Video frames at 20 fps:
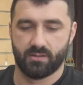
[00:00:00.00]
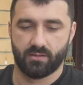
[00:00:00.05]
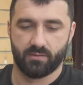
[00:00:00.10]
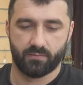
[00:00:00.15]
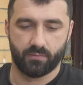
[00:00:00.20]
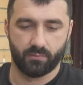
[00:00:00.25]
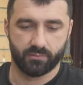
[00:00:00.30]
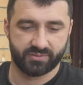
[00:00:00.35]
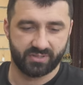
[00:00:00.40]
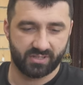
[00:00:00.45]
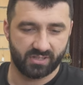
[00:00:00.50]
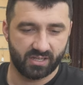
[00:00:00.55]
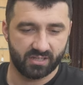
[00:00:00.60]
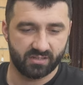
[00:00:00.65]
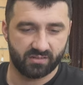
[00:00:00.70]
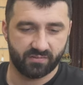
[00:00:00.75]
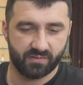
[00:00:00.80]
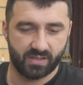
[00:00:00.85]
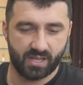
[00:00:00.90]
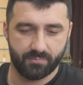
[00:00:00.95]
Fors and
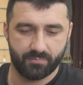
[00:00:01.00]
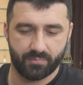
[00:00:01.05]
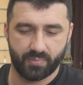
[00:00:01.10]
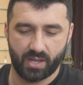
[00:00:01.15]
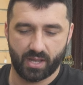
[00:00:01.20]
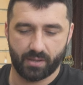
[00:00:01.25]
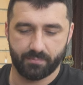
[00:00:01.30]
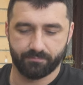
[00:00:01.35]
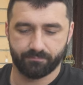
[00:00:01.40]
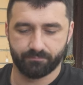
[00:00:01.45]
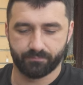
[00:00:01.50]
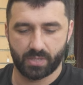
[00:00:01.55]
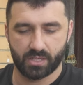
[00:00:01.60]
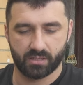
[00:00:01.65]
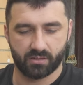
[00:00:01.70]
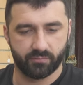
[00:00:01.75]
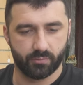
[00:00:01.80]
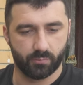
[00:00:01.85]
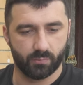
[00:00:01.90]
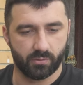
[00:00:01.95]
against for that, but
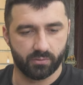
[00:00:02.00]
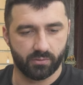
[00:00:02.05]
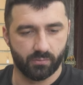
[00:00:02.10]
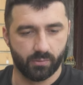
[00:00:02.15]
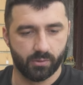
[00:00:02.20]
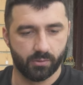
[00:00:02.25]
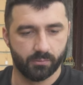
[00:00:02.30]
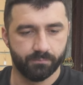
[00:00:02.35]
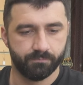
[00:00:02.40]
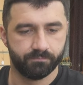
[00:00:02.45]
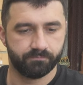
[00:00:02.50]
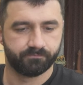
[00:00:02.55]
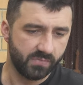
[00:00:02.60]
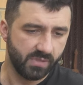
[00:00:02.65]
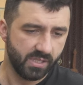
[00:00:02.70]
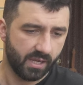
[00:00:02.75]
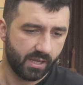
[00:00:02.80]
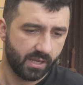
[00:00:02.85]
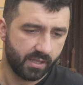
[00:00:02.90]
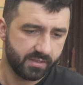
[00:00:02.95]
make of it what you will.
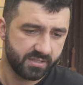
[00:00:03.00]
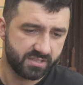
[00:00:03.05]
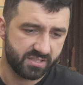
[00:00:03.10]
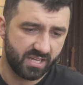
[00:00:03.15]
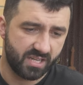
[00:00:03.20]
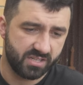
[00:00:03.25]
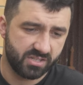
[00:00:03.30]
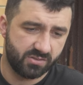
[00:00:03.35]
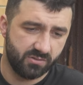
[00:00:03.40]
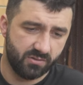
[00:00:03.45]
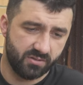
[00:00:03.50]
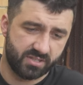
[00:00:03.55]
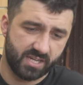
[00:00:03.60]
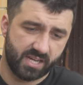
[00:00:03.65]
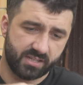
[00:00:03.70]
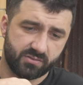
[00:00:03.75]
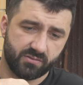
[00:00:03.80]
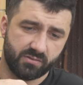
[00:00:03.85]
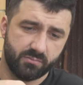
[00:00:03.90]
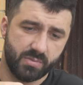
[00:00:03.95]
Nah, this test unit's
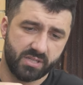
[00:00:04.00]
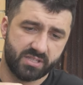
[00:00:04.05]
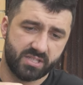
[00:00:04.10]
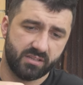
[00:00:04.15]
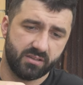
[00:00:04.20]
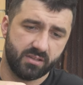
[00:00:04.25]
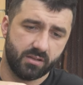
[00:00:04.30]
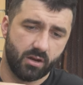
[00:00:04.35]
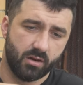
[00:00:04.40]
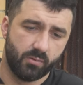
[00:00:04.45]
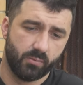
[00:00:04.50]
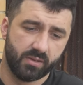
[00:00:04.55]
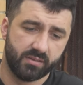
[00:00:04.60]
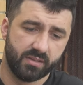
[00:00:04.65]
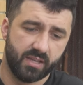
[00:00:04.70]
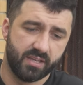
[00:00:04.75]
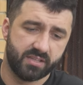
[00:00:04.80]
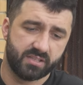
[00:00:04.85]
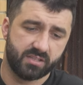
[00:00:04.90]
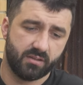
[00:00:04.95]
actually missing the O-ring
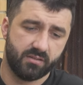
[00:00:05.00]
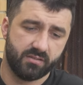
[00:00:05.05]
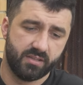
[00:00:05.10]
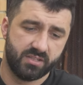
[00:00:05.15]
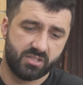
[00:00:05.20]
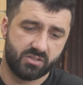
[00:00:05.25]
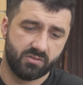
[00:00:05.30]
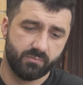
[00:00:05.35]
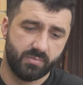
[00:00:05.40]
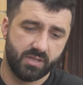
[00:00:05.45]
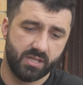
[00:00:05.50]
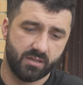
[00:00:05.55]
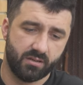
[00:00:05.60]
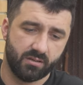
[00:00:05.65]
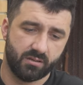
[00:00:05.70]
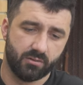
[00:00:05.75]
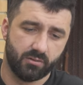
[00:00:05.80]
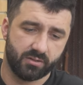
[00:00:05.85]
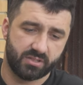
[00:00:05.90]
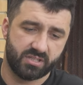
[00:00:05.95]
there, so this should be a
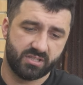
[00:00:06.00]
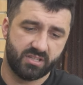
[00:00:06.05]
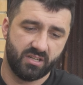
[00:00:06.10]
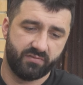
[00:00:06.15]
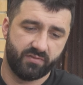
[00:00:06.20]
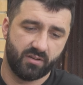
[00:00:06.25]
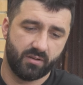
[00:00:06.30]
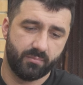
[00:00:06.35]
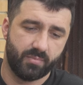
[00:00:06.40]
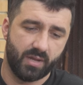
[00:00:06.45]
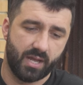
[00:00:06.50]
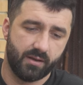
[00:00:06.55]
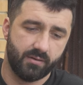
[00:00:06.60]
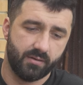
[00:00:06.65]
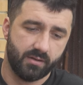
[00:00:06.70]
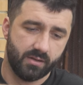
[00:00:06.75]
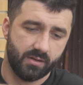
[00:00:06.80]
lot stiffer, but